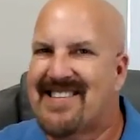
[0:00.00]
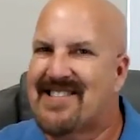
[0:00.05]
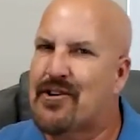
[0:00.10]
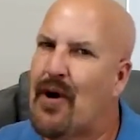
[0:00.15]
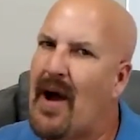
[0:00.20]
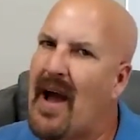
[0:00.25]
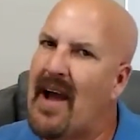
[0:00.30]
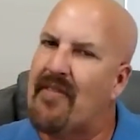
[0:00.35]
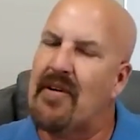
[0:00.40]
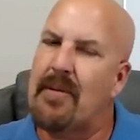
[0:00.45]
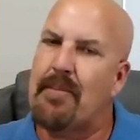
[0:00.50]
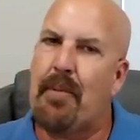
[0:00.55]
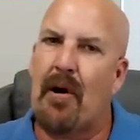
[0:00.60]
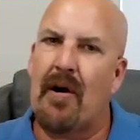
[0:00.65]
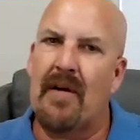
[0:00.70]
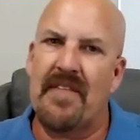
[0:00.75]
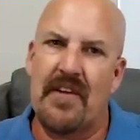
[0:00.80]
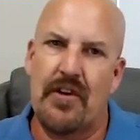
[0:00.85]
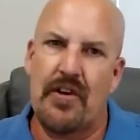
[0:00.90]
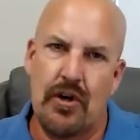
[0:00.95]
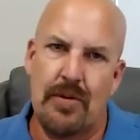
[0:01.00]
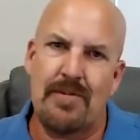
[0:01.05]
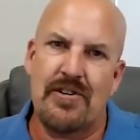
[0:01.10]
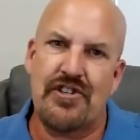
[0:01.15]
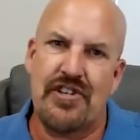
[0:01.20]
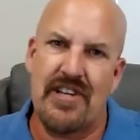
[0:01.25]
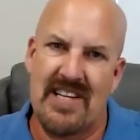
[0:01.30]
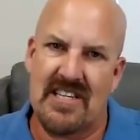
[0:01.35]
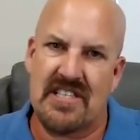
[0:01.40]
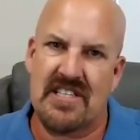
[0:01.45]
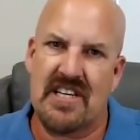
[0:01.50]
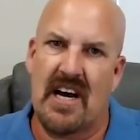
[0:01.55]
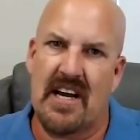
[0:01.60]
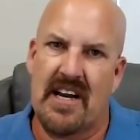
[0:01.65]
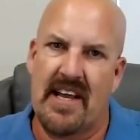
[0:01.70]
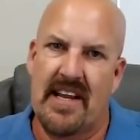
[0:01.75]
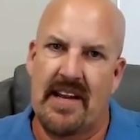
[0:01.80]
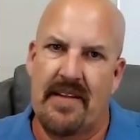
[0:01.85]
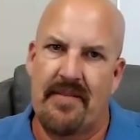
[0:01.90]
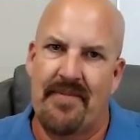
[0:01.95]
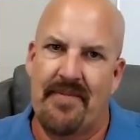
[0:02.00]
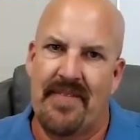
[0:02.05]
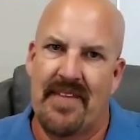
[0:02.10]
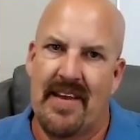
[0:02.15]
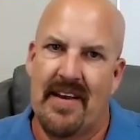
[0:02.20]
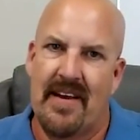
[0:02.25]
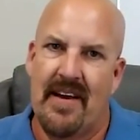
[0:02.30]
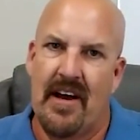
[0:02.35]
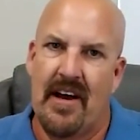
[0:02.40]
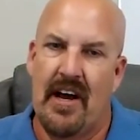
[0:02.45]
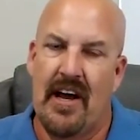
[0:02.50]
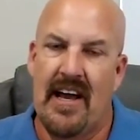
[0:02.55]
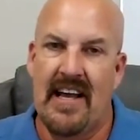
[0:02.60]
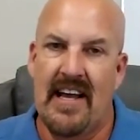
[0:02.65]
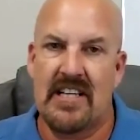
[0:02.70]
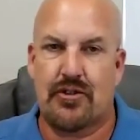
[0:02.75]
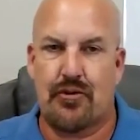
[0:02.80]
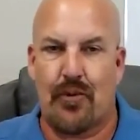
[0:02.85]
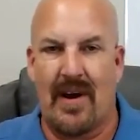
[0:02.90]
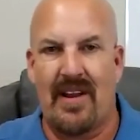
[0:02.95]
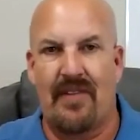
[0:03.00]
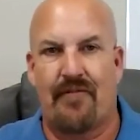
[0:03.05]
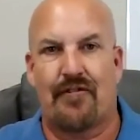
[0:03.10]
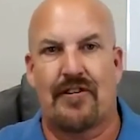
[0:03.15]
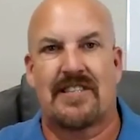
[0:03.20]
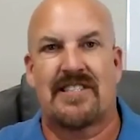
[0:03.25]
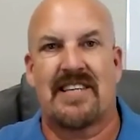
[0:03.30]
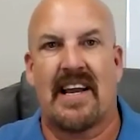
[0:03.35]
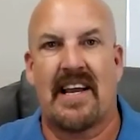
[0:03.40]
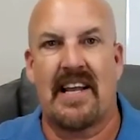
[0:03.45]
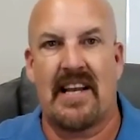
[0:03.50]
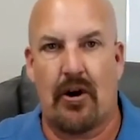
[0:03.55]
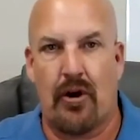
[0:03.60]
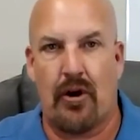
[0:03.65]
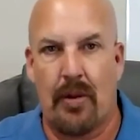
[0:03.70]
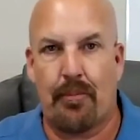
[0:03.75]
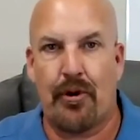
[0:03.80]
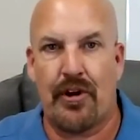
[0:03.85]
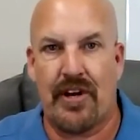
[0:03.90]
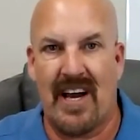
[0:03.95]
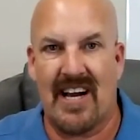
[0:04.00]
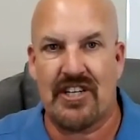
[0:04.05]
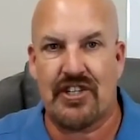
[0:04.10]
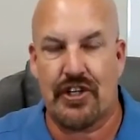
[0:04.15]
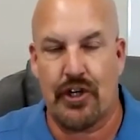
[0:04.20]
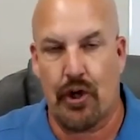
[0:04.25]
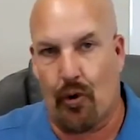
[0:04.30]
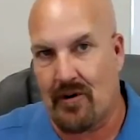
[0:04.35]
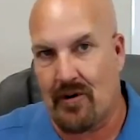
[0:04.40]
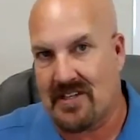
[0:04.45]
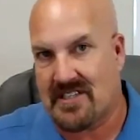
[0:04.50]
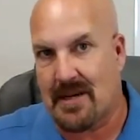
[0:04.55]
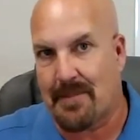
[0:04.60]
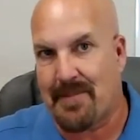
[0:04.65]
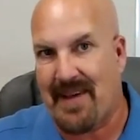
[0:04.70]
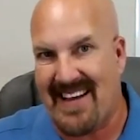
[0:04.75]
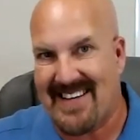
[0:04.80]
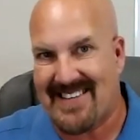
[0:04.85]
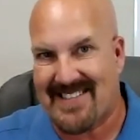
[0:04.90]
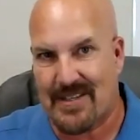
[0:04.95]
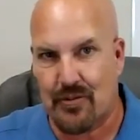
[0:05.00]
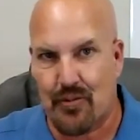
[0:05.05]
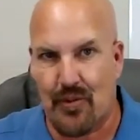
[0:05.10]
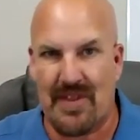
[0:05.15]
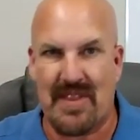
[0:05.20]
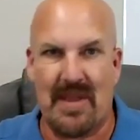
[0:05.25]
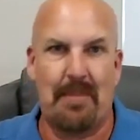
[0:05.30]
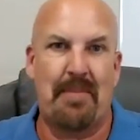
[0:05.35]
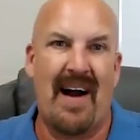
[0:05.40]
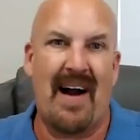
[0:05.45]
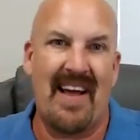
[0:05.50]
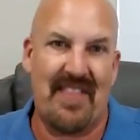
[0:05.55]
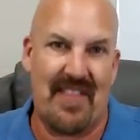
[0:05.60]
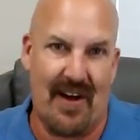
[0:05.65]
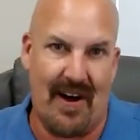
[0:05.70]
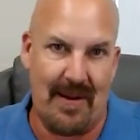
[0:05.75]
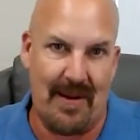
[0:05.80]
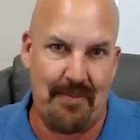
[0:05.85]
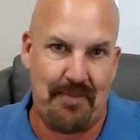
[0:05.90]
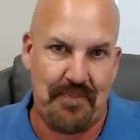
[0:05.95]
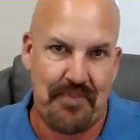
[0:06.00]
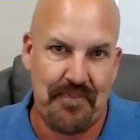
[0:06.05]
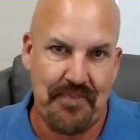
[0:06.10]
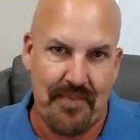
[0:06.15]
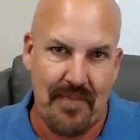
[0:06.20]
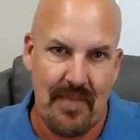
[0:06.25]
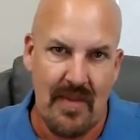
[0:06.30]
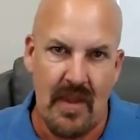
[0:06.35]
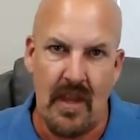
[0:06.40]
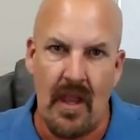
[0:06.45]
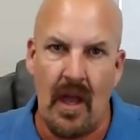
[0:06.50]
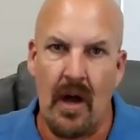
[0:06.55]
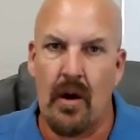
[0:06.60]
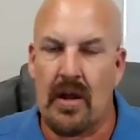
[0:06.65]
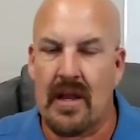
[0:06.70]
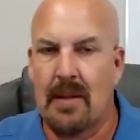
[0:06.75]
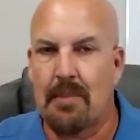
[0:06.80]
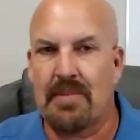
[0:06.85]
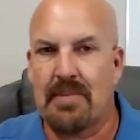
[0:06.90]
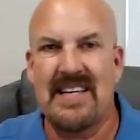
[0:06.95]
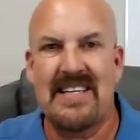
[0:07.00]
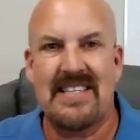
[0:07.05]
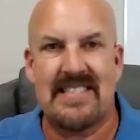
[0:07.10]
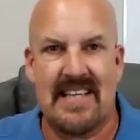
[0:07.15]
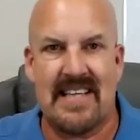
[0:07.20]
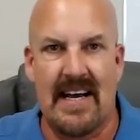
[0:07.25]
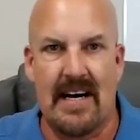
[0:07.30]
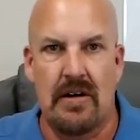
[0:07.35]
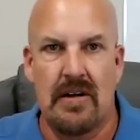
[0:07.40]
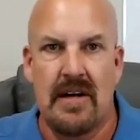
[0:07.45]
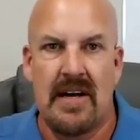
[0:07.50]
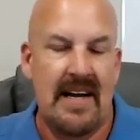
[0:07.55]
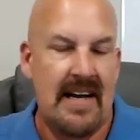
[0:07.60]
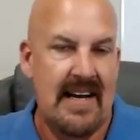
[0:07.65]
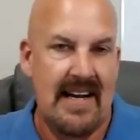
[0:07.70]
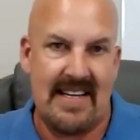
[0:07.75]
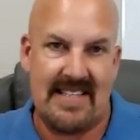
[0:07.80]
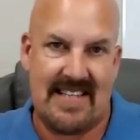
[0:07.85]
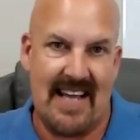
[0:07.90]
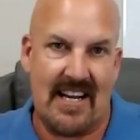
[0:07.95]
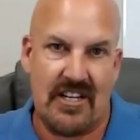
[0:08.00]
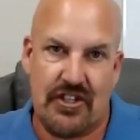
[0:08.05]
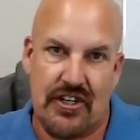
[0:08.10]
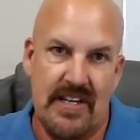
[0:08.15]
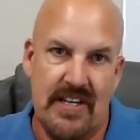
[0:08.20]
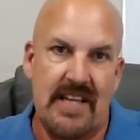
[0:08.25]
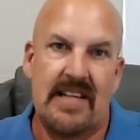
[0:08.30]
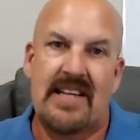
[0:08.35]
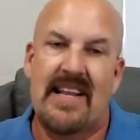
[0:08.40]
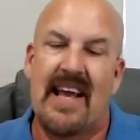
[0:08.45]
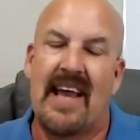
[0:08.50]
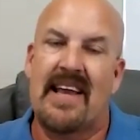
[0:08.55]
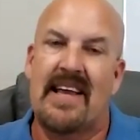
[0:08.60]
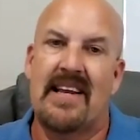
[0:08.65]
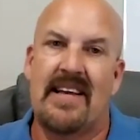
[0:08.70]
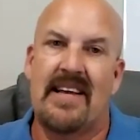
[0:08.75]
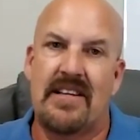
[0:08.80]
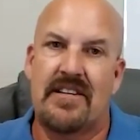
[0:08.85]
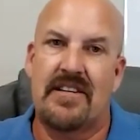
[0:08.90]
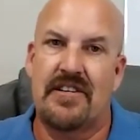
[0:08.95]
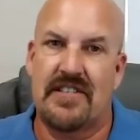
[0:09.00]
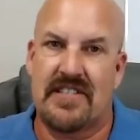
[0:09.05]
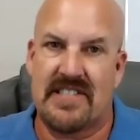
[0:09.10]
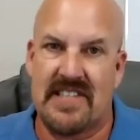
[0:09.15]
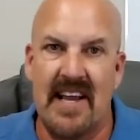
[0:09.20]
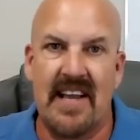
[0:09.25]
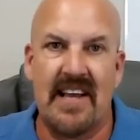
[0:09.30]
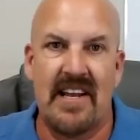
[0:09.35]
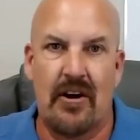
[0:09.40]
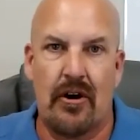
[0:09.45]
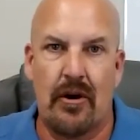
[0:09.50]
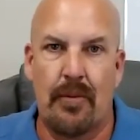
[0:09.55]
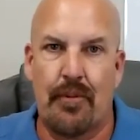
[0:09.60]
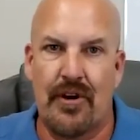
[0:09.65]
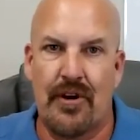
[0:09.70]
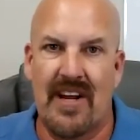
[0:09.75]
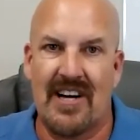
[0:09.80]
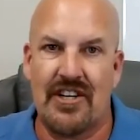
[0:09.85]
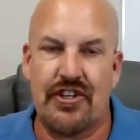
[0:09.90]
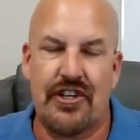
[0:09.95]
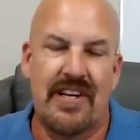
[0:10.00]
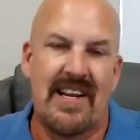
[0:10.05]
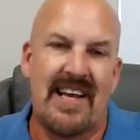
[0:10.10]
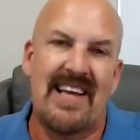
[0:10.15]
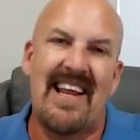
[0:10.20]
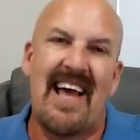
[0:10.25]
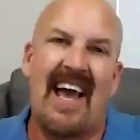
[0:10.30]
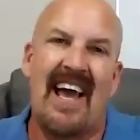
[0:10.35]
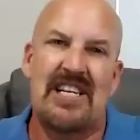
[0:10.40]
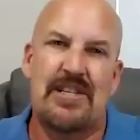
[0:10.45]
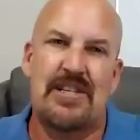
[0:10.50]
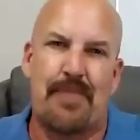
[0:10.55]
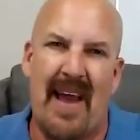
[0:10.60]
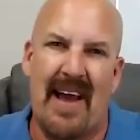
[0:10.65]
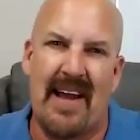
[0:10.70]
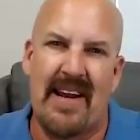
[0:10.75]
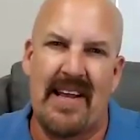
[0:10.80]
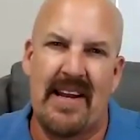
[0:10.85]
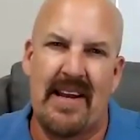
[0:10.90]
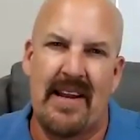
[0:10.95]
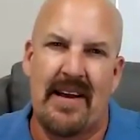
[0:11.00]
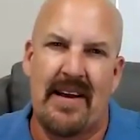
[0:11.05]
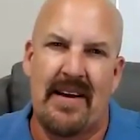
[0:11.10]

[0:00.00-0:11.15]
So every part that your machine is cutting, it's ready for secondary production, or in some cases with a Python complete sale, it's actually taking it to secondary production and edge banding.